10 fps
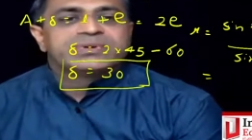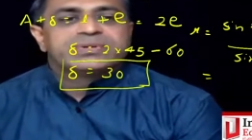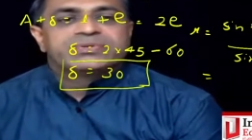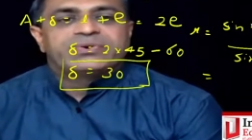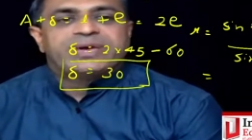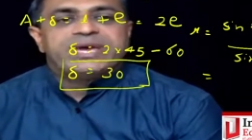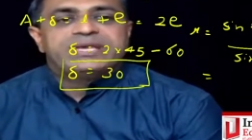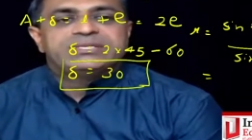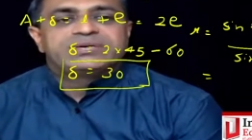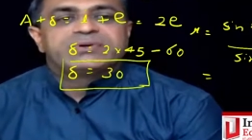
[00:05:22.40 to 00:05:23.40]
so A
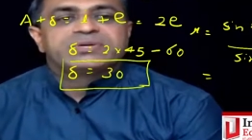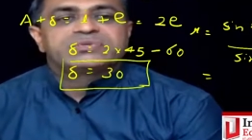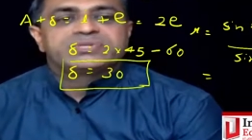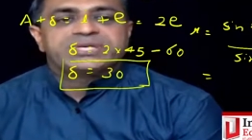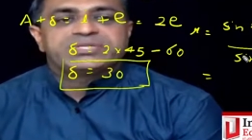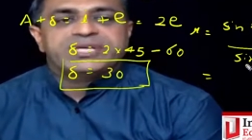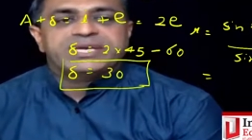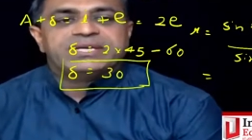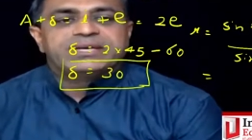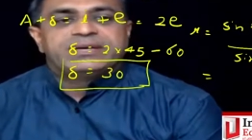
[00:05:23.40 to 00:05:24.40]
is equal to
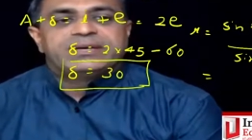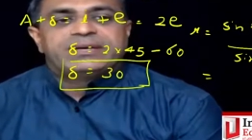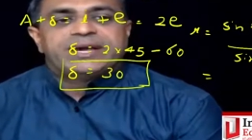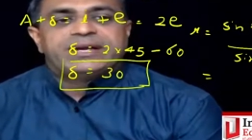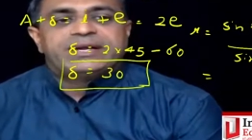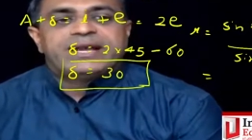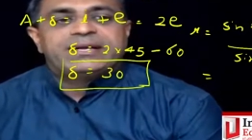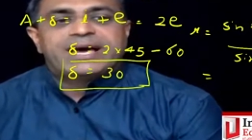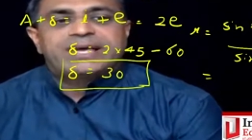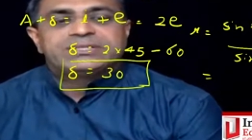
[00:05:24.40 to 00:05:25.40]
60 and
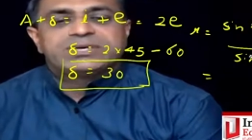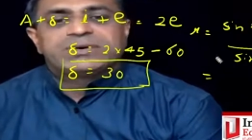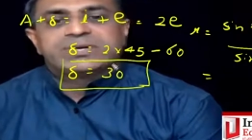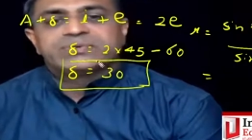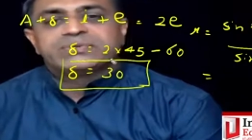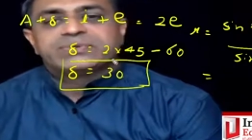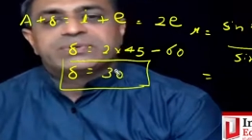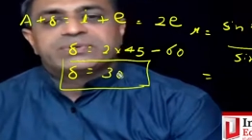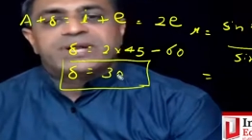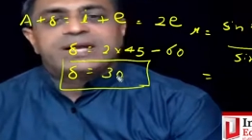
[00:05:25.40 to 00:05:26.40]
delta is equal to,
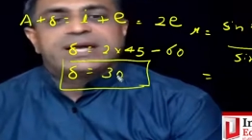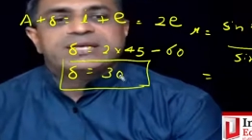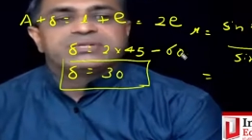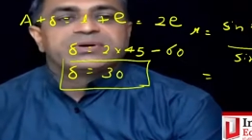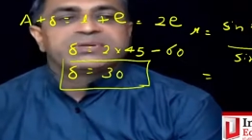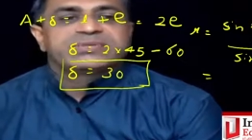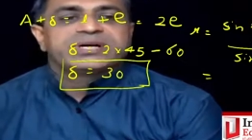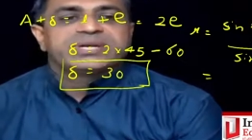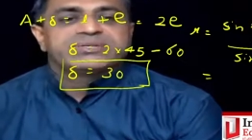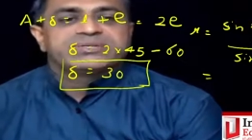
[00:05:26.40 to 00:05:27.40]

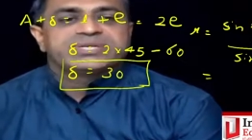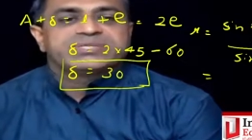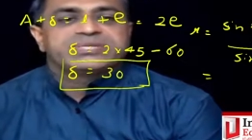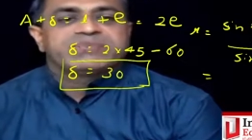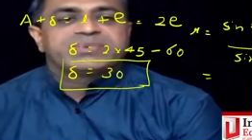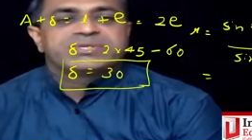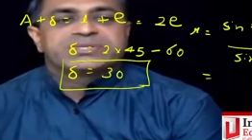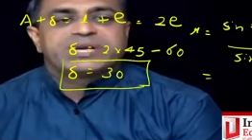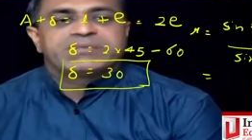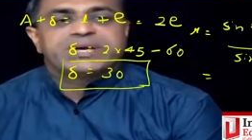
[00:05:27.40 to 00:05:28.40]
30. So 60 plus
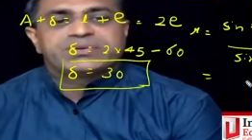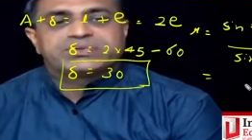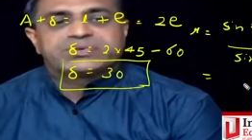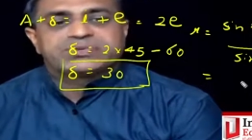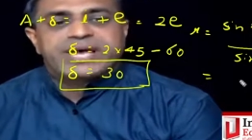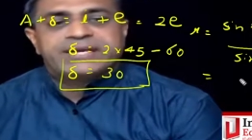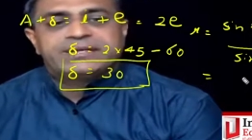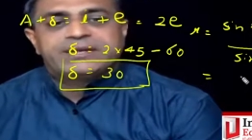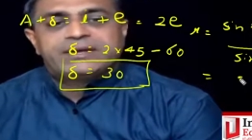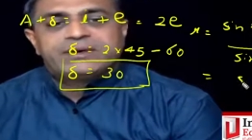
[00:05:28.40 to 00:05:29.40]
30 by 2, so
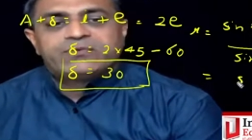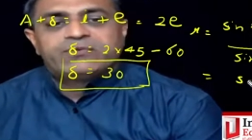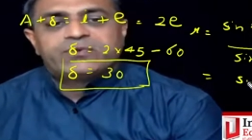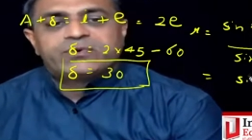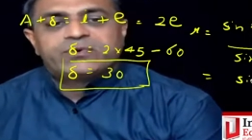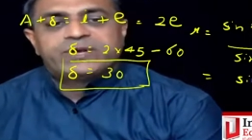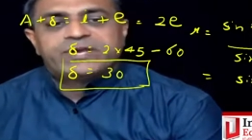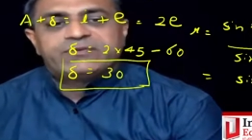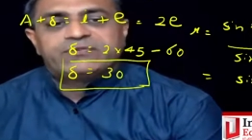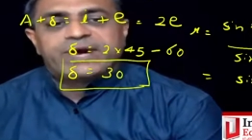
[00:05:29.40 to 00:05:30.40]
sine
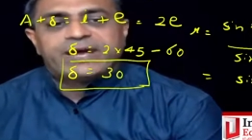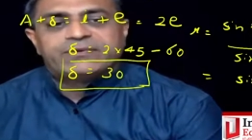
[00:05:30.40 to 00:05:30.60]
45